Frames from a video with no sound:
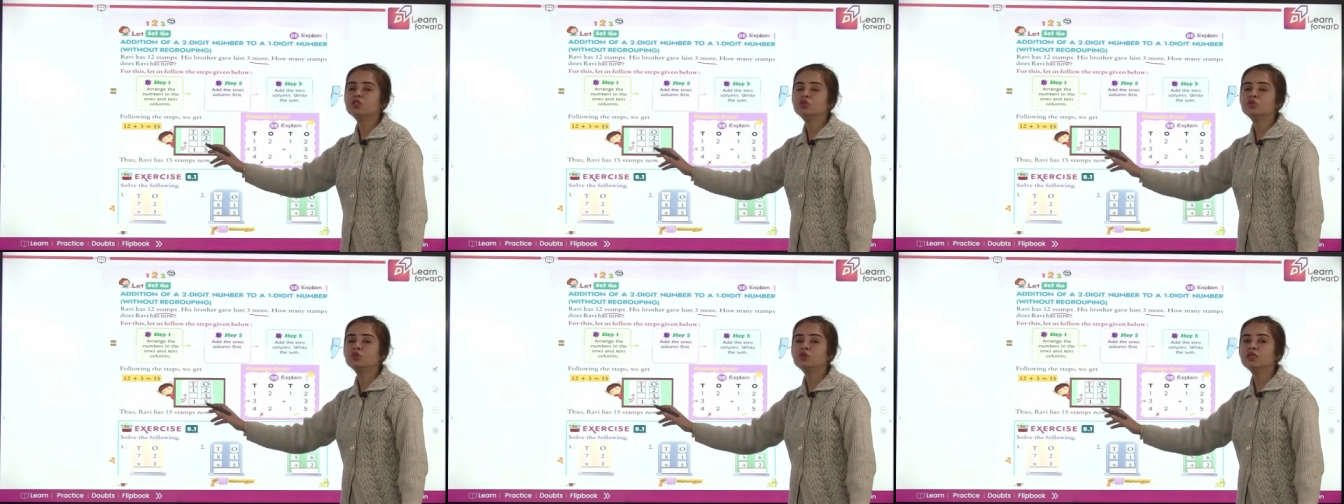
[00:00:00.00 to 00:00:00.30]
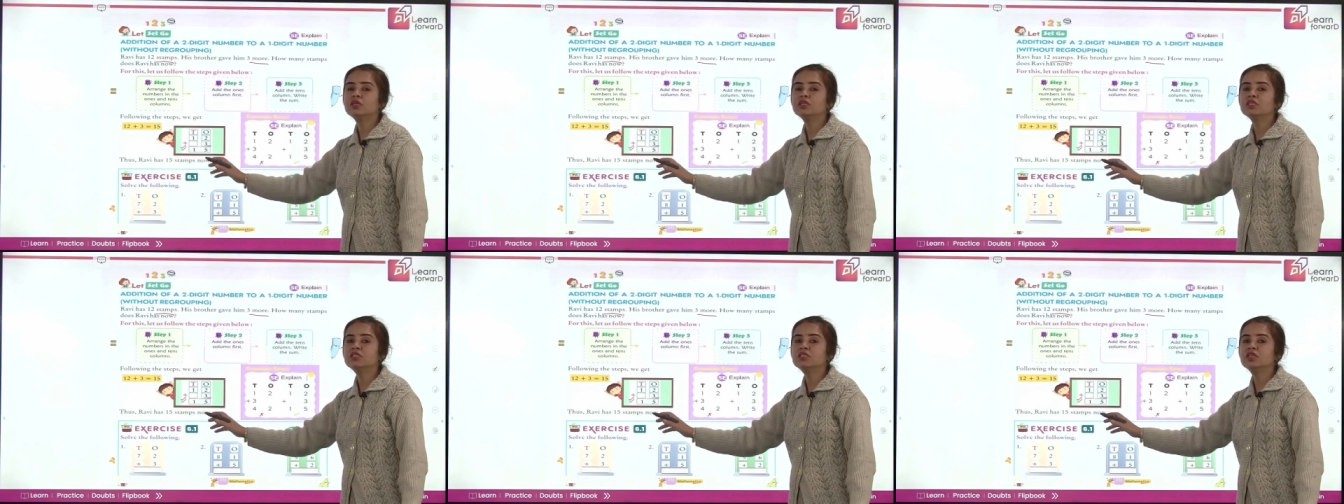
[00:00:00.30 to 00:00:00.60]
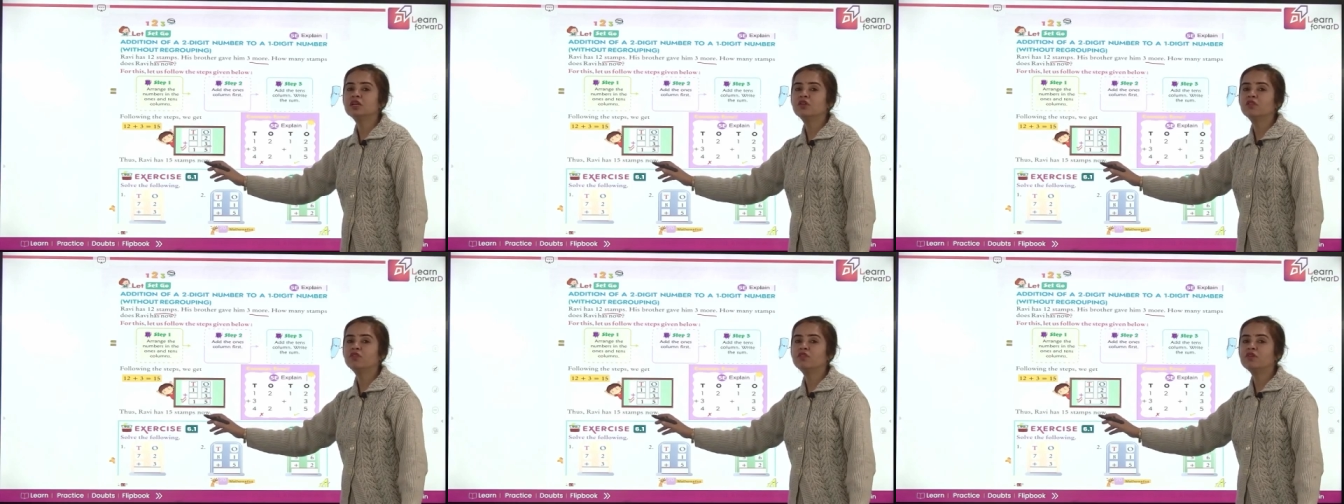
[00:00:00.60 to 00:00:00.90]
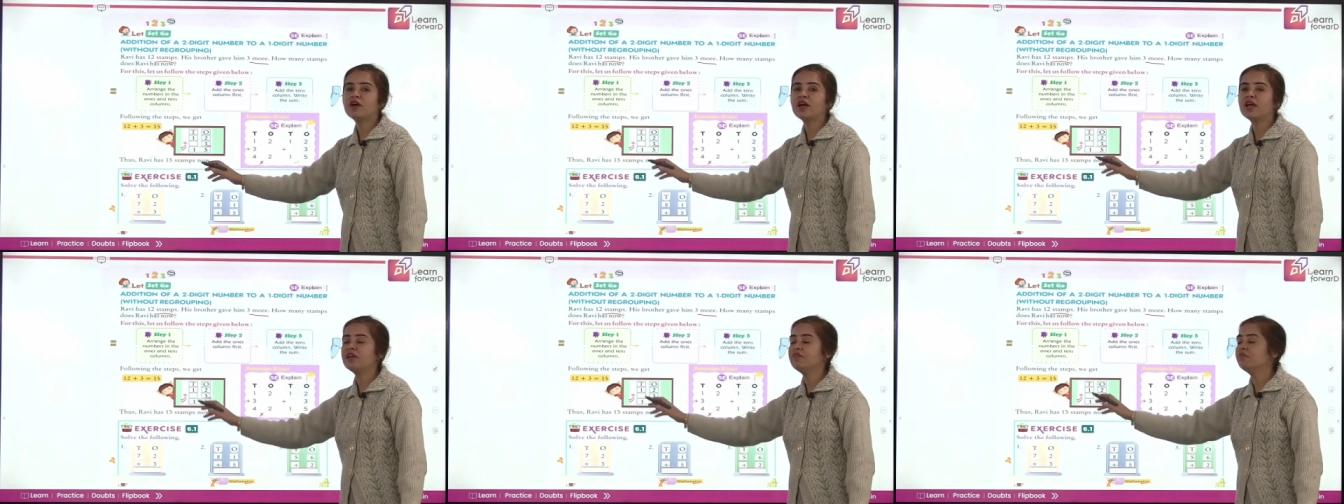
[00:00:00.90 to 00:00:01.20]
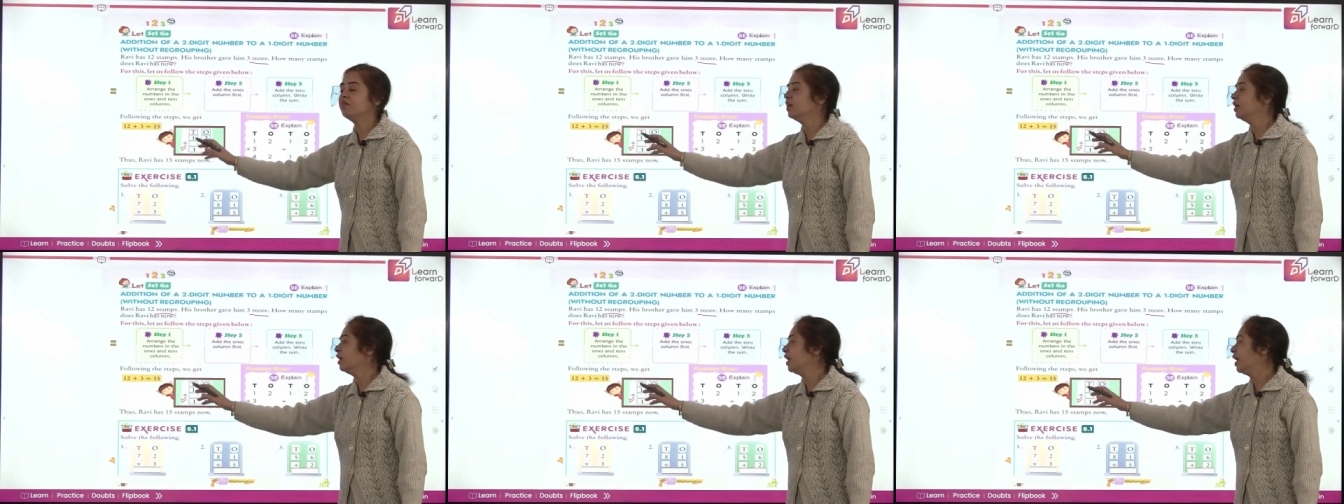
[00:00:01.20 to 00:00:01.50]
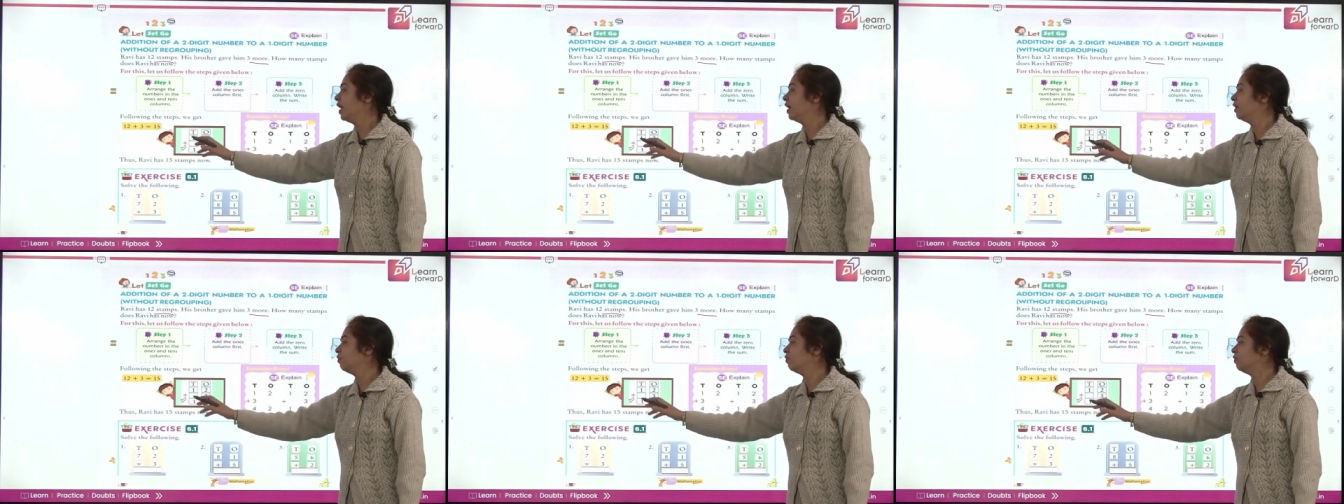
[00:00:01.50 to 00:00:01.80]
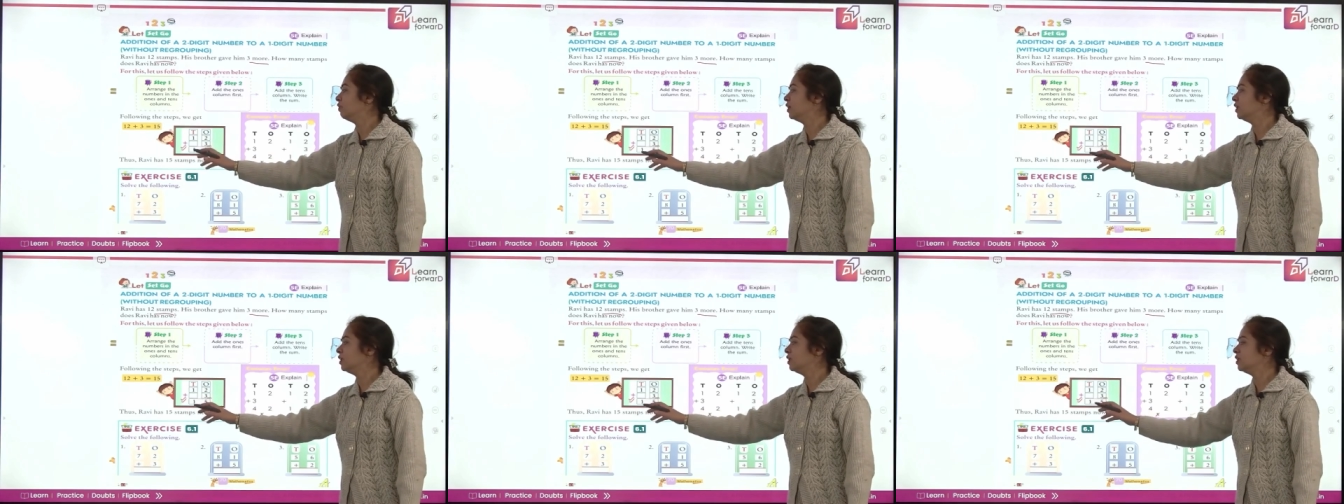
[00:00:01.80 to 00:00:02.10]
is 5 and 1
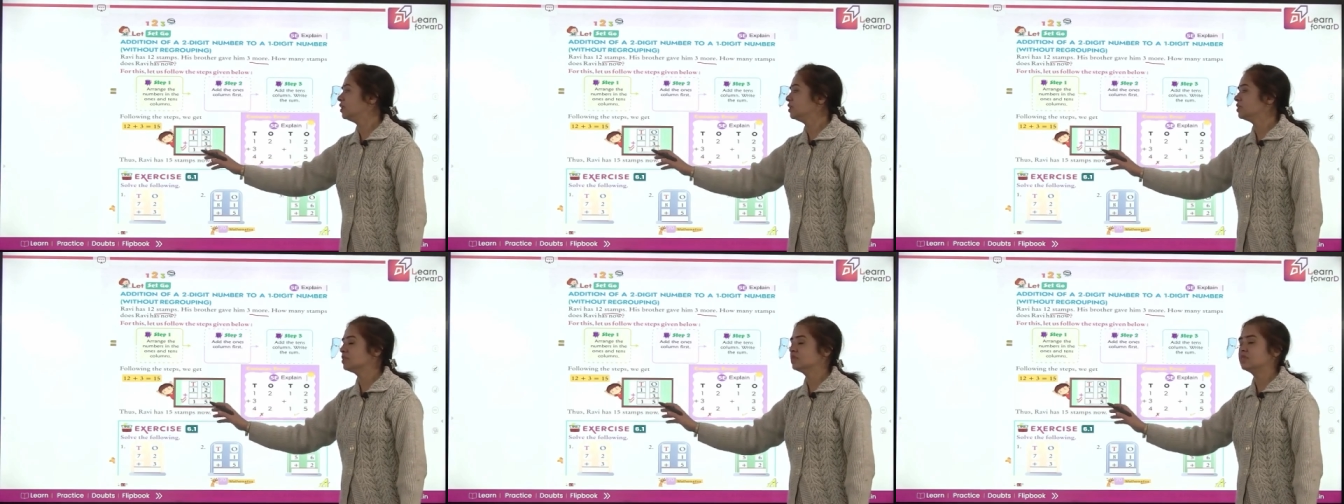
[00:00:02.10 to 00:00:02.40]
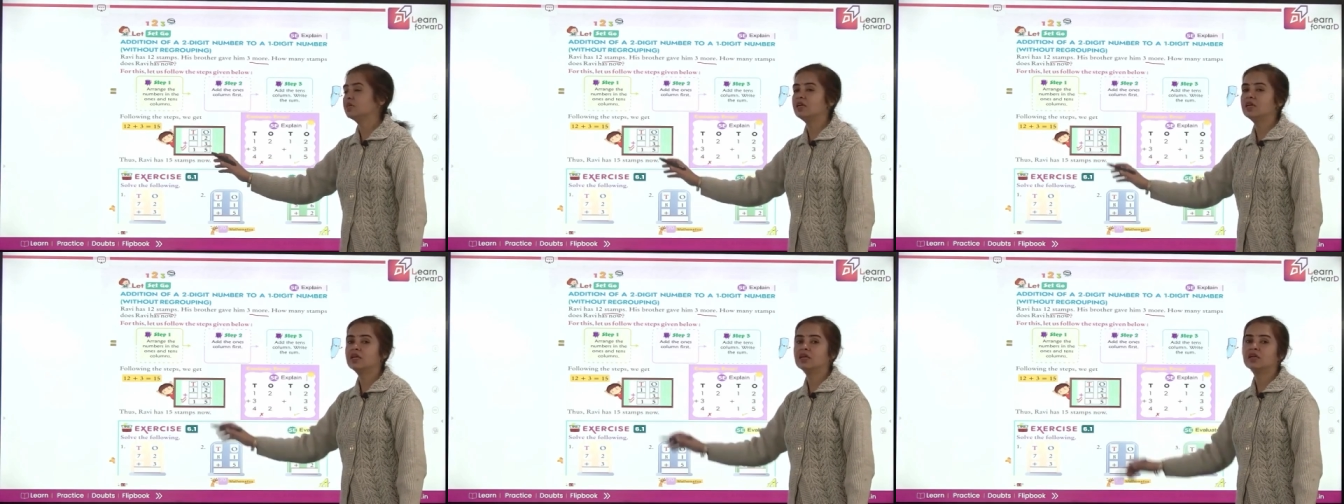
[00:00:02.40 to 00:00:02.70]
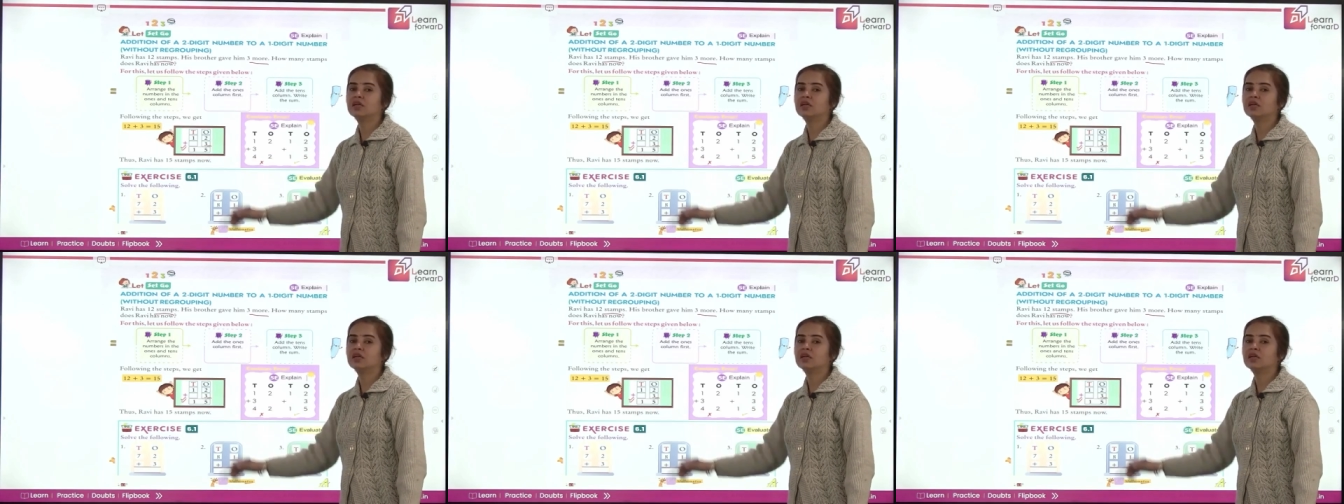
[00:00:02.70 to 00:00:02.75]
is here.